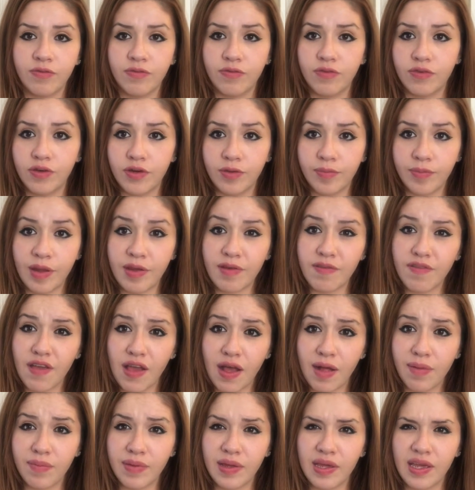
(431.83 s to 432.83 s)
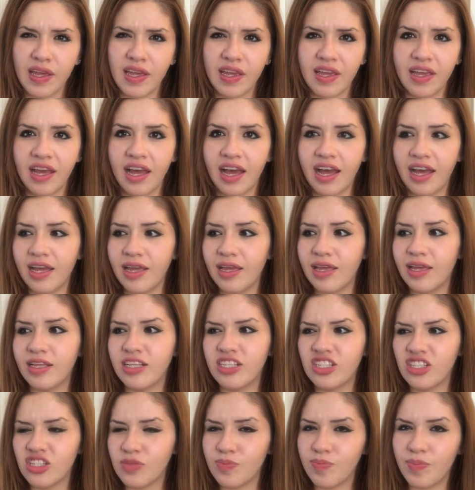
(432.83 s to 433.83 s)
my family, I
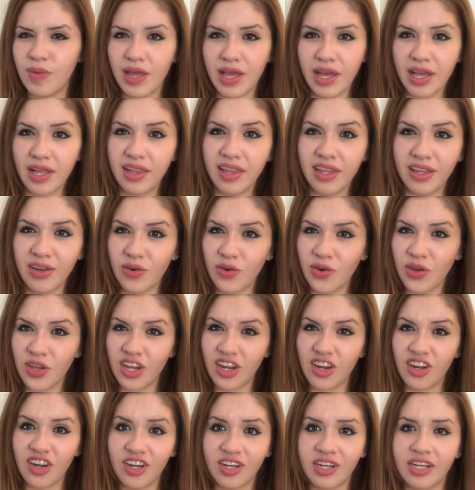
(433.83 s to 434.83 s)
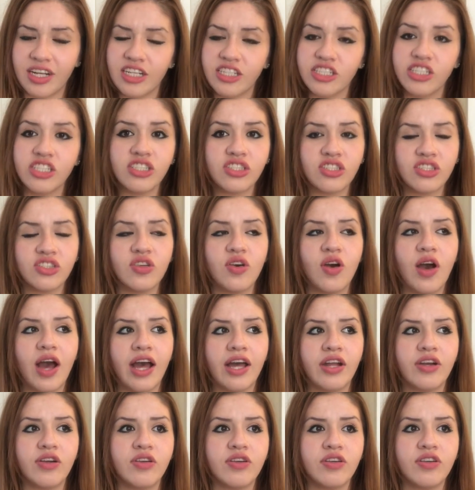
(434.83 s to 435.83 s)
just pick a little here and there, just so
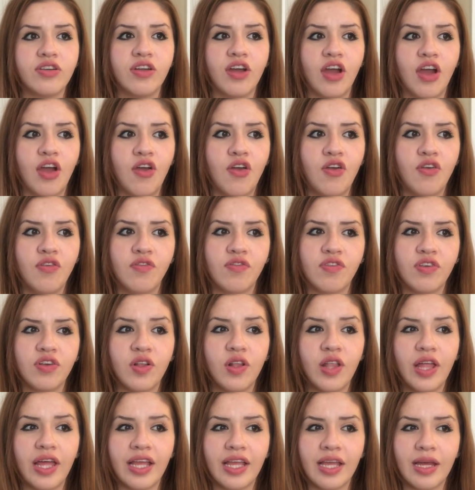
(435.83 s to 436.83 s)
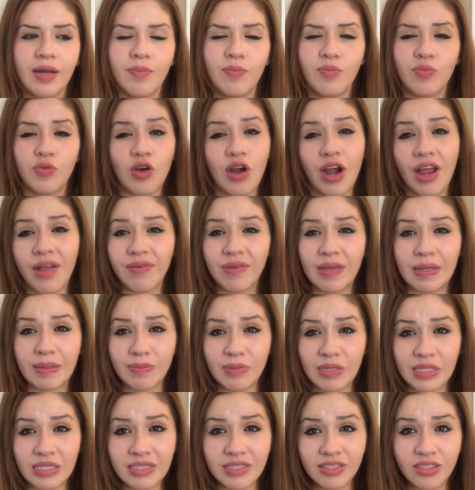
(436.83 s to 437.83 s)
I don't feel like I'm priving
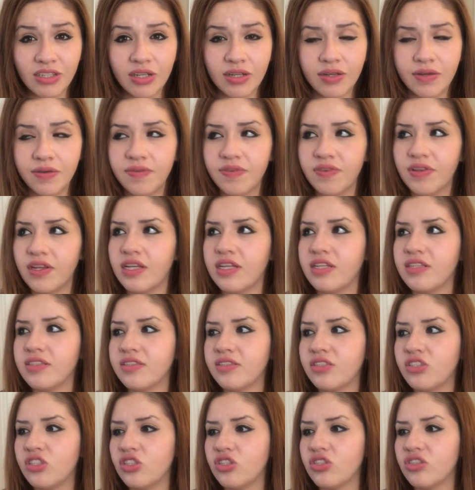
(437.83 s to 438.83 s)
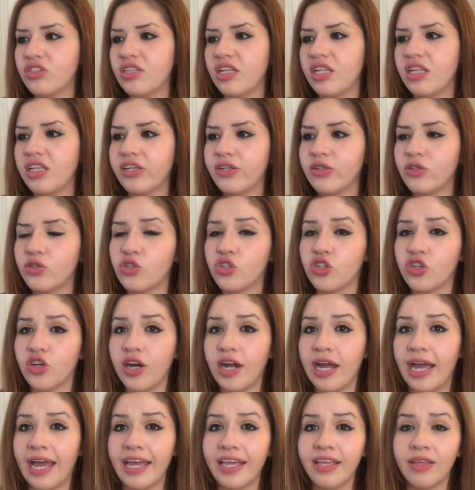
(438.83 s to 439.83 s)
myself. It's just a little
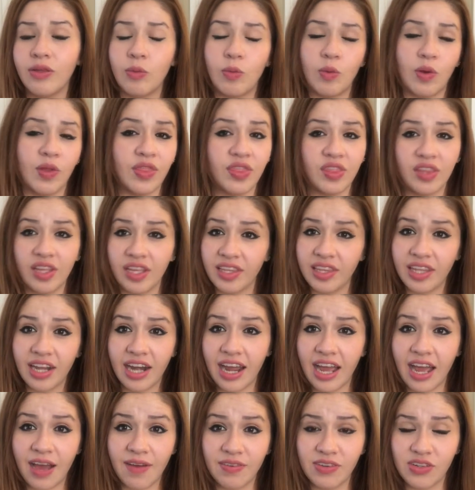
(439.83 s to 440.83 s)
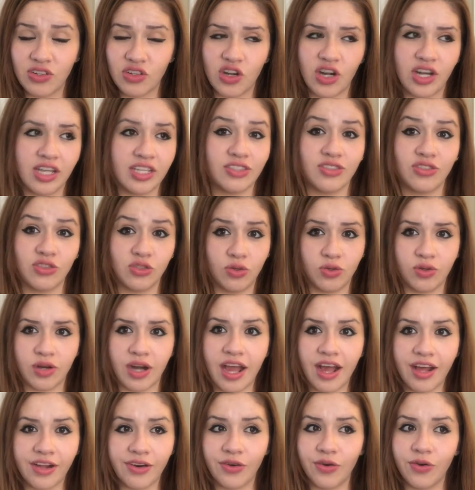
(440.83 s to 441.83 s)
try. One thing that I haven't tried is soda
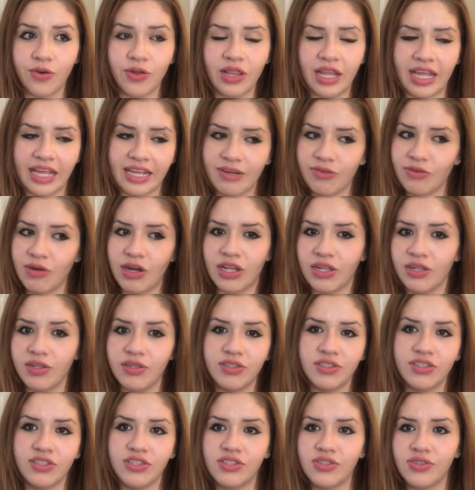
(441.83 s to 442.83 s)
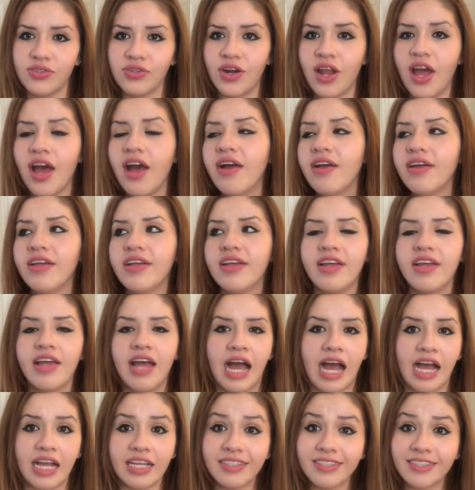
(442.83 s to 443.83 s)
at all, like regular soda.
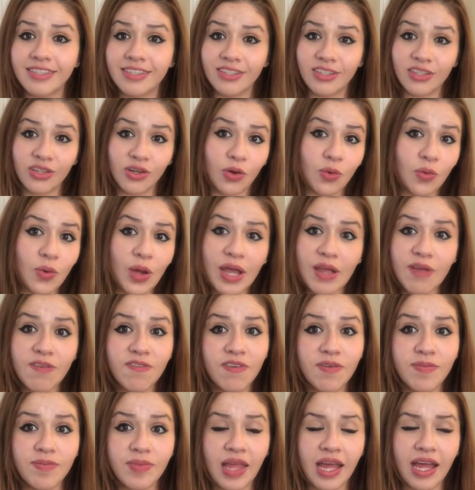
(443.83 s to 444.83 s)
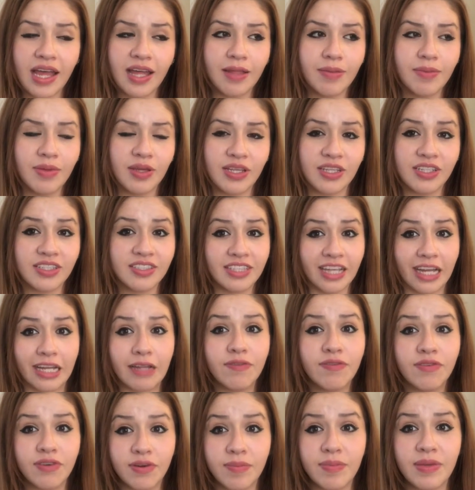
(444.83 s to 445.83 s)
I steer away from that because
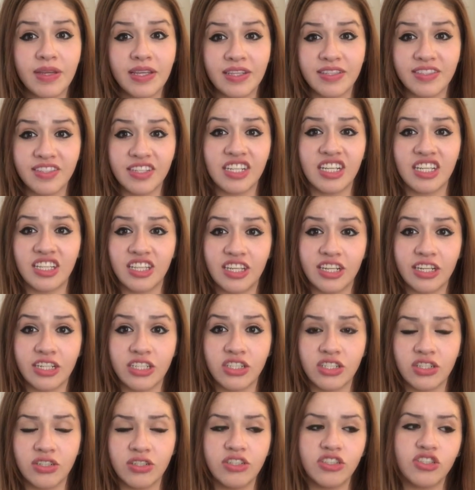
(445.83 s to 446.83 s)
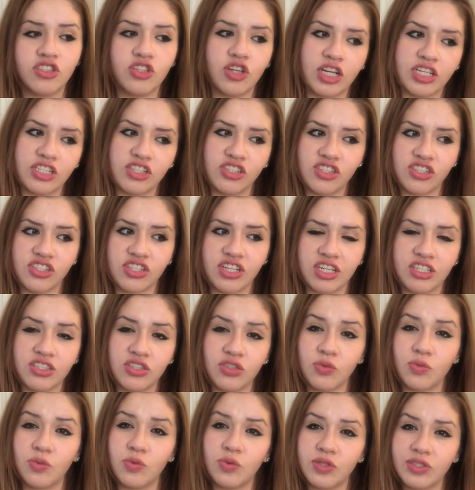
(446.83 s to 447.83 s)
that for me is an addiction, so I just try
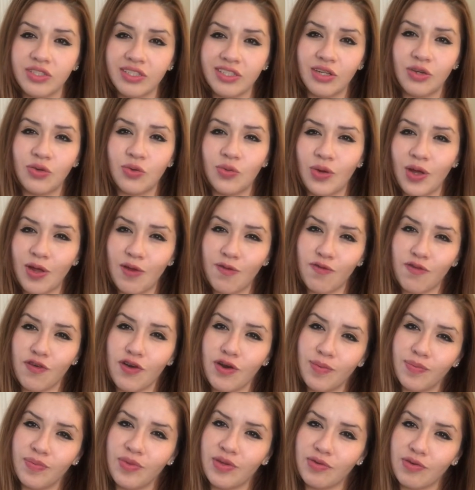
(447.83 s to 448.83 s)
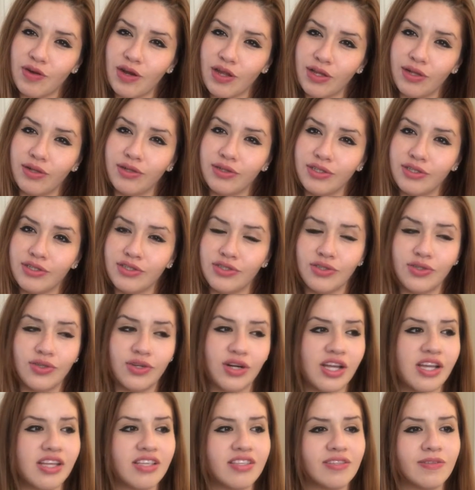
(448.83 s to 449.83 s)
to stay away from the regular
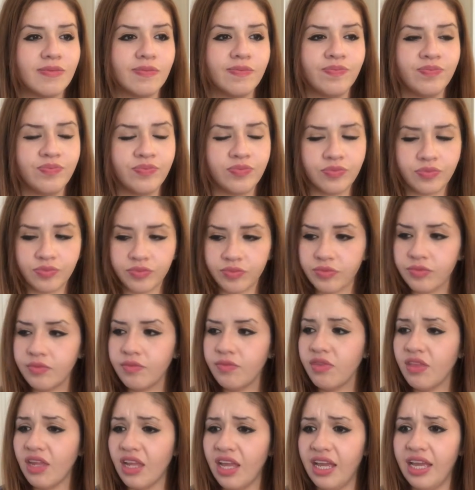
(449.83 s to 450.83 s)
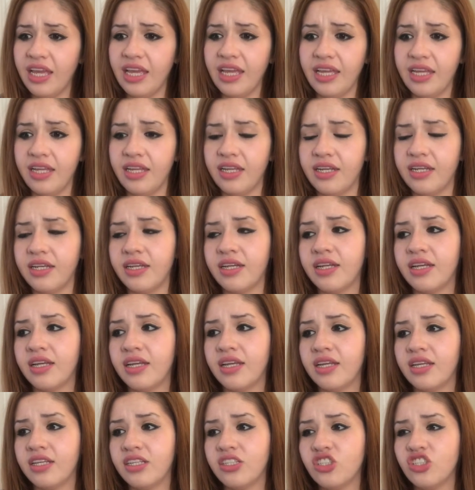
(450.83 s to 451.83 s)
sodas. And
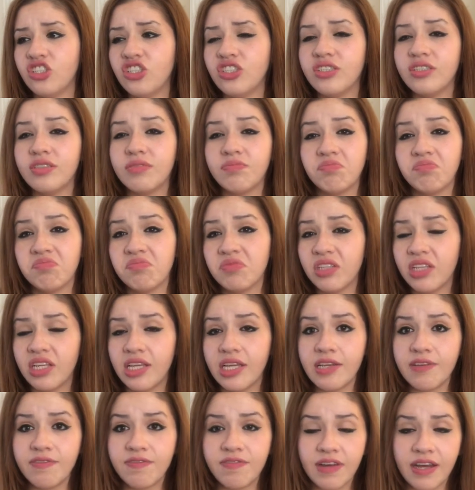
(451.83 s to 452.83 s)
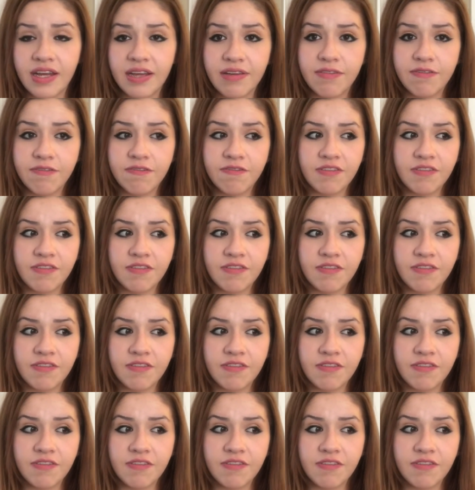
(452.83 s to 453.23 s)
just if I